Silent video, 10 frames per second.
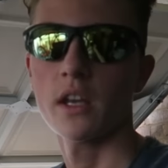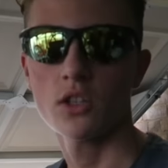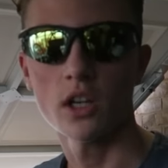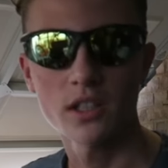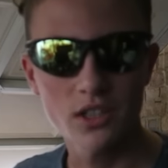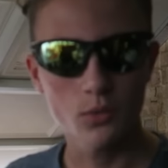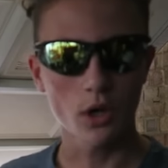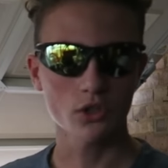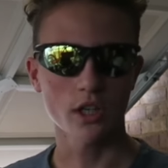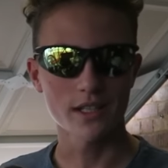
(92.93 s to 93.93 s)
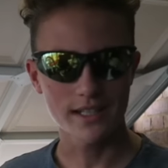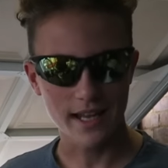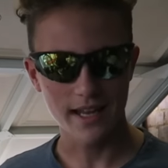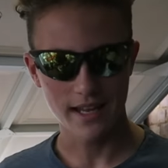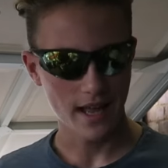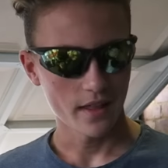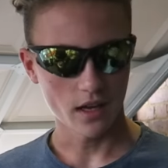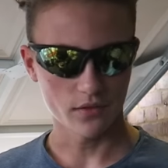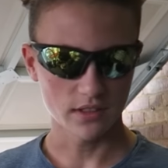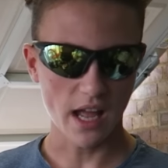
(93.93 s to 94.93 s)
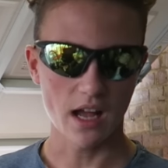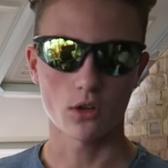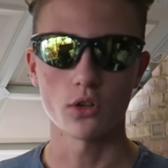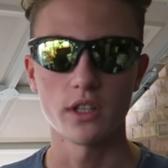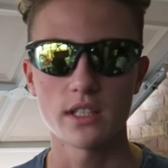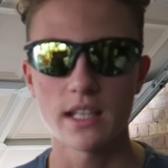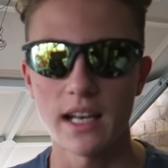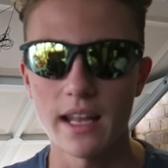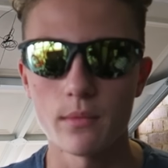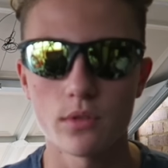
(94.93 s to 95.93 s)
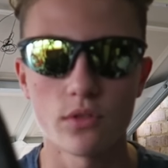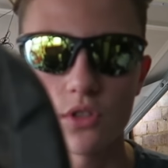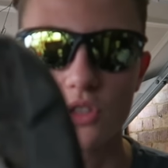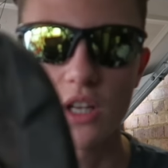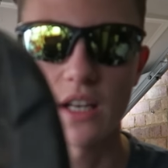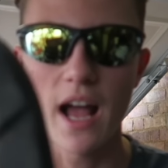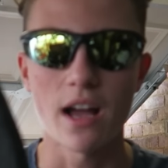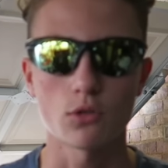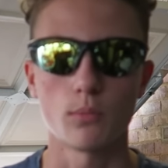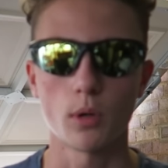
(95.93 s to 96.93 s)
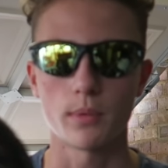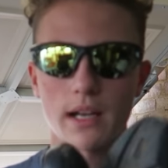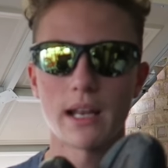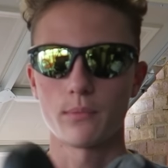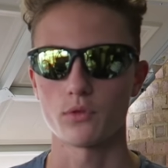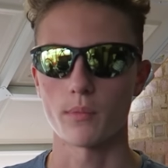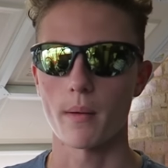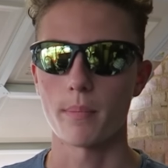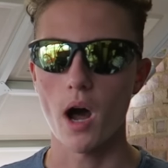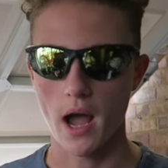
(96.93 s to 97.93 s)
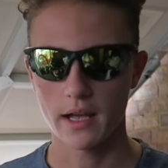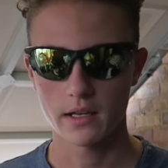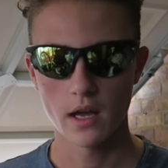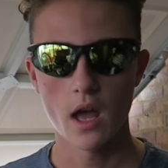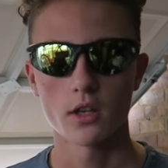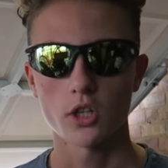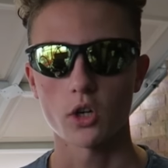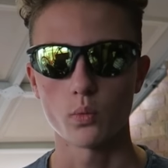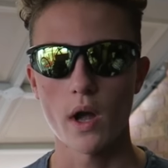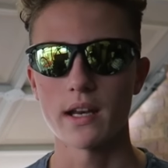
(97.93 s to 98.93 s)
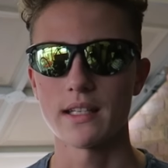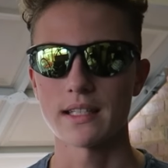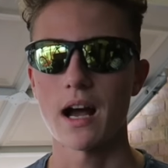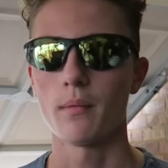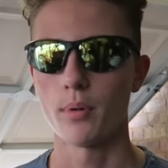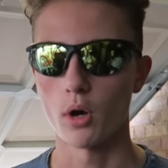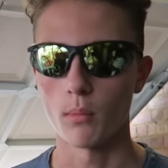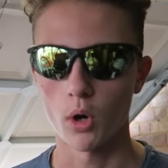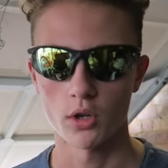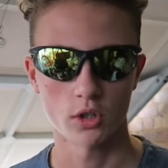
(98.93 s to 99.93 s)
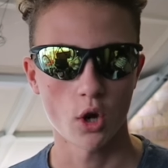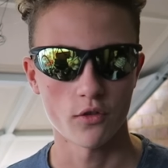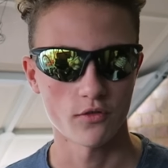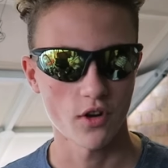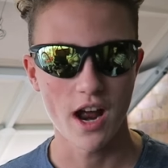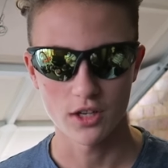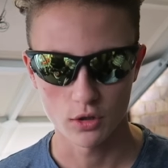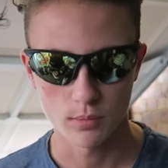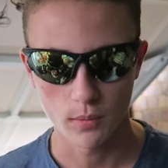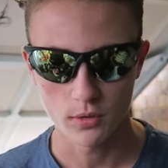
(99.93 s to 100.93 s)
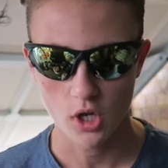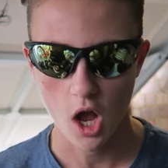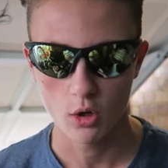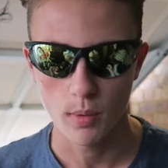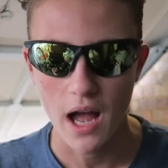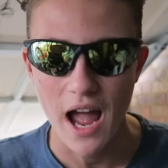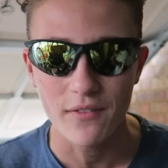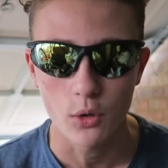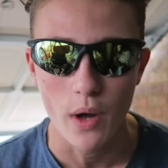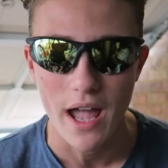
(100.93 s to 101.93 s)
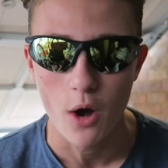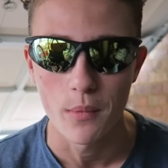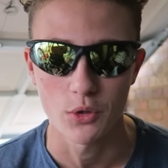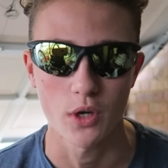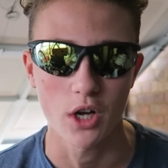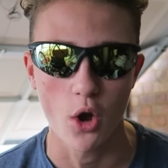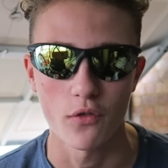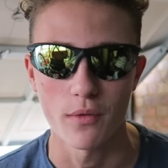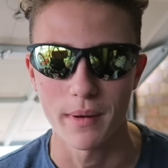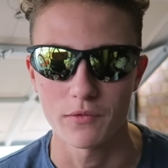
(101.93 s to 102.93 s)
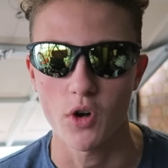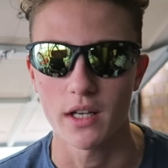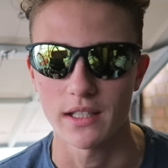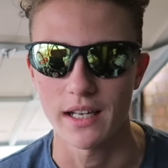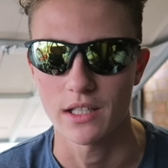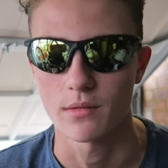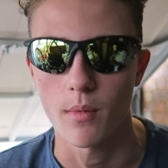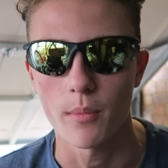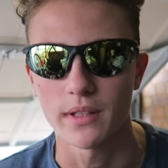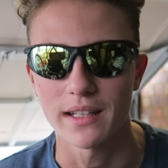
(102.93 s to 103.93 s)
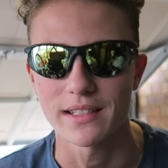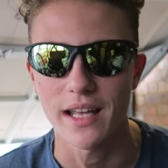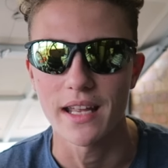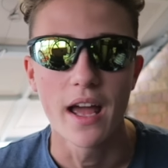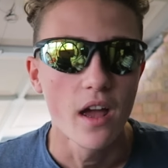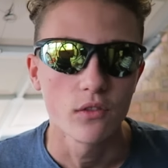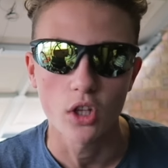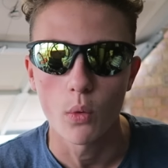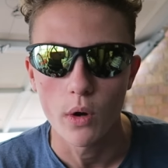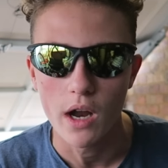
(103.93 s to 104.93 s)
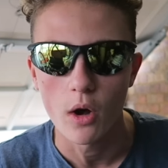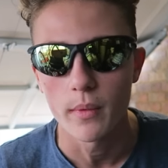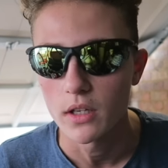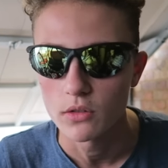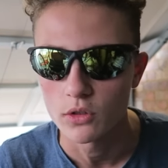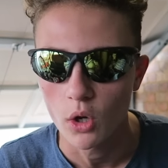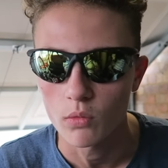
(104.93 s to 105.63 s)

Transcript: Yes, guys, this is what I was trying to say the other day. I've got these clips, as you can see, the actual proper clips on my bike, so I can wear these now and put them on and go for an actual proper cycle. But I have to wear helmets when I go for big rides like these, because mum and dad say, if you don't wear a helmet, you